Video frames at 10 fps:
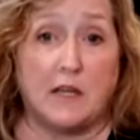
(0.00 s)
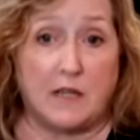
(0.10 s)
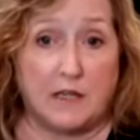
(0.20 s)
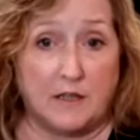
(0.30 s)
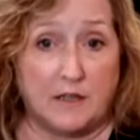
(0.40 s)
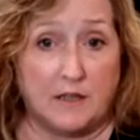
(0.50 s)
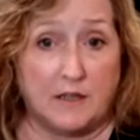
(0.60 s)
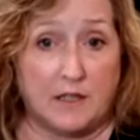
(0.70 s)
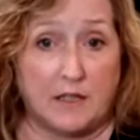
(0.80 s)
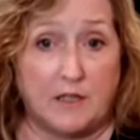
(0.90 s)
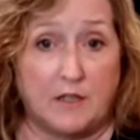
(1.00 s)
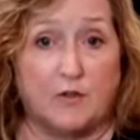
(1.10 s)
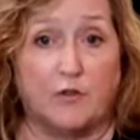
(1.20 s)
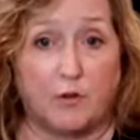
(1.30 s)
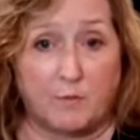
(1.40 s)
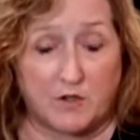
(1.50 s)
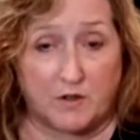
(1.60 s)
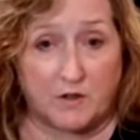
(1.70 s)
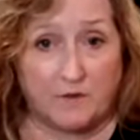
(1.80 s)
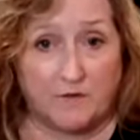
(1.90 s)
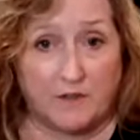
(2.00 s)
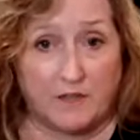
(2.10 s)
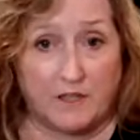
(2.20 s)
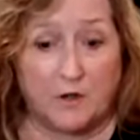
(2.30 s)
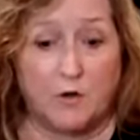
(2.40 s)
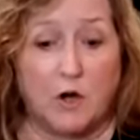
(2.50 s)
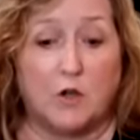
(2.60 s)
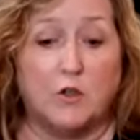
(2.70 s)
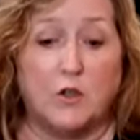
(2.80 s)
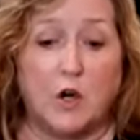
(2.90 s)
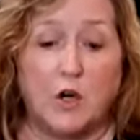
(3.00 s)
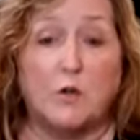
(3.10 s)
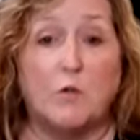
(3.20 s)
in the description of the video, along